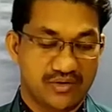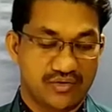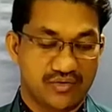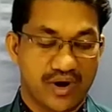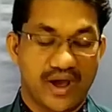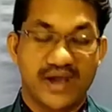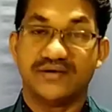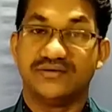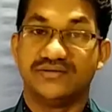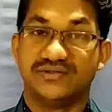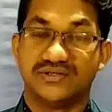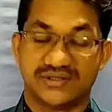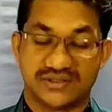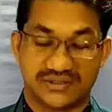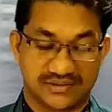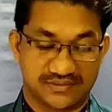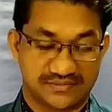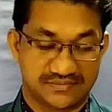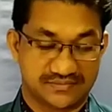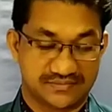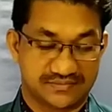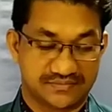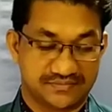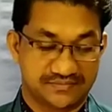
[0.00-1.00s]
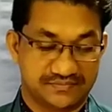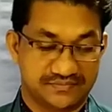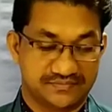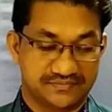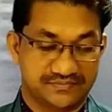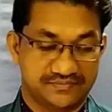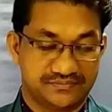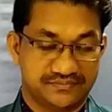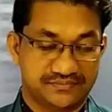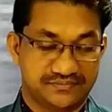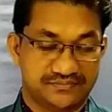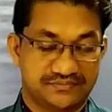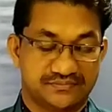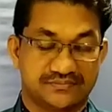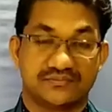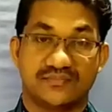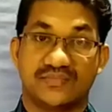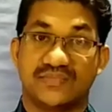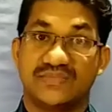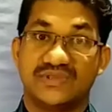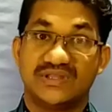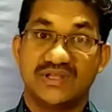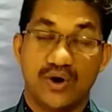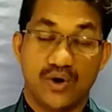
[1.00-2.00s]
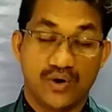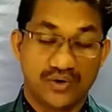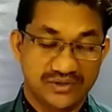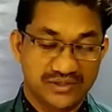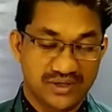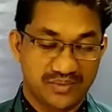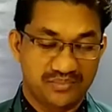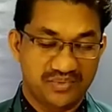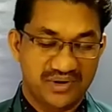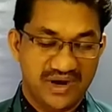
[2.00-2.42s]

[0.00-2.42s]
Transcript: a writer. Though the